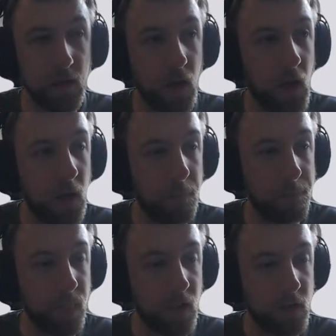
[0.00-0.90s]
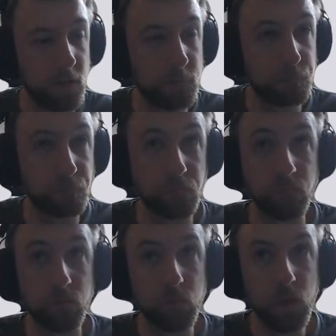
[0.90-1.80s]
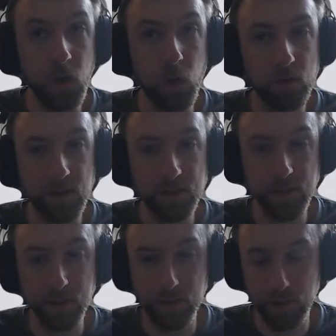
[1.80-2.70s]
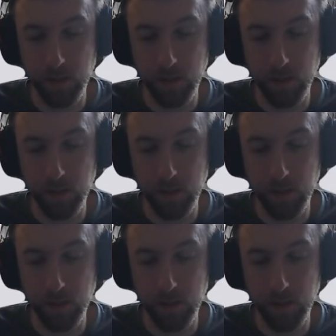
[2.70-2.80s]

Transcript: What was I saying?